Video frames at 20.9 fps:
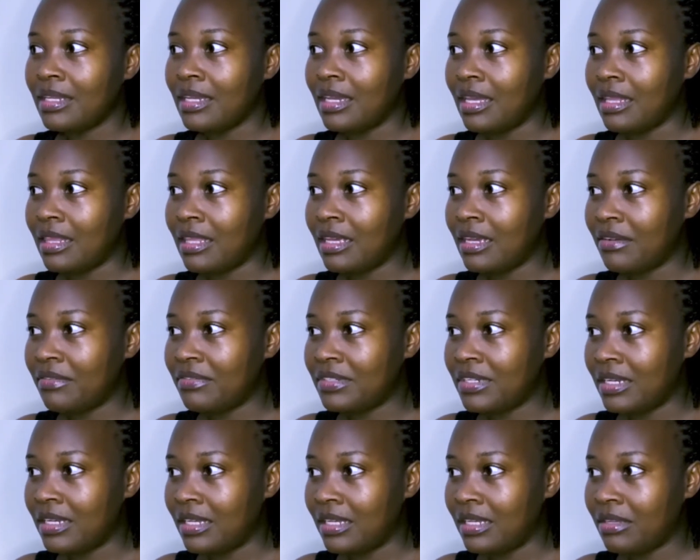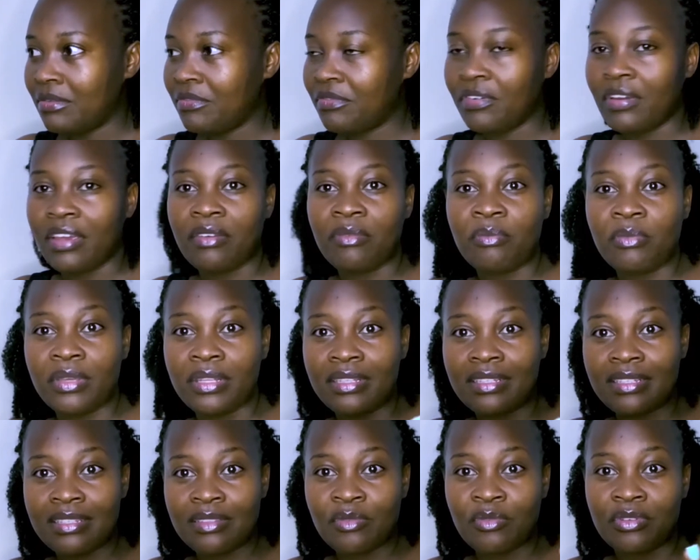I think after like 5
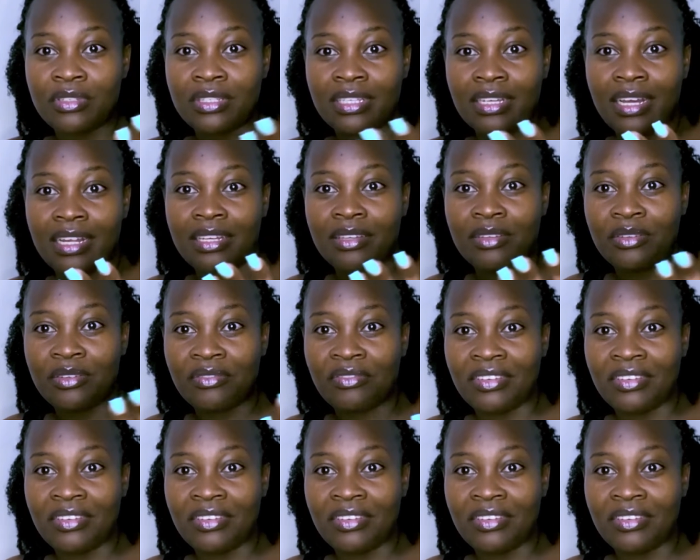minutes, because he had